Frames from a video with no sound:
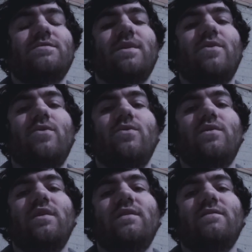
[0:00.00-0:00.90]
my whole
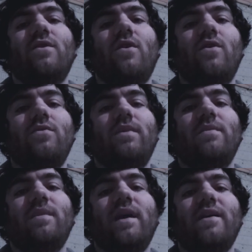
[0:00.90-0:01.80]
life, all my
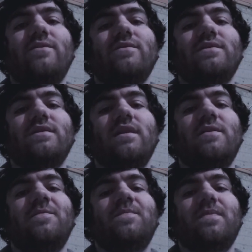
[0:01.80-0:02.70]
battles
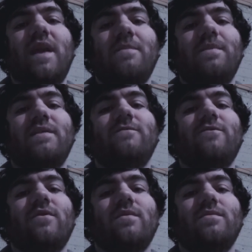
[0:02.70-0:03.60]
have been
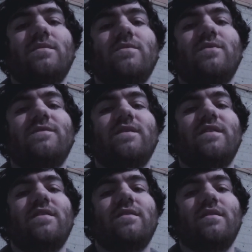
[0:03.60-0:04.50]
from
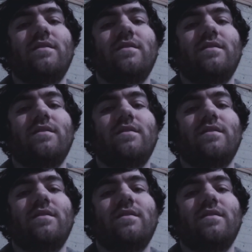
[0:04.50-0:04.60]
within.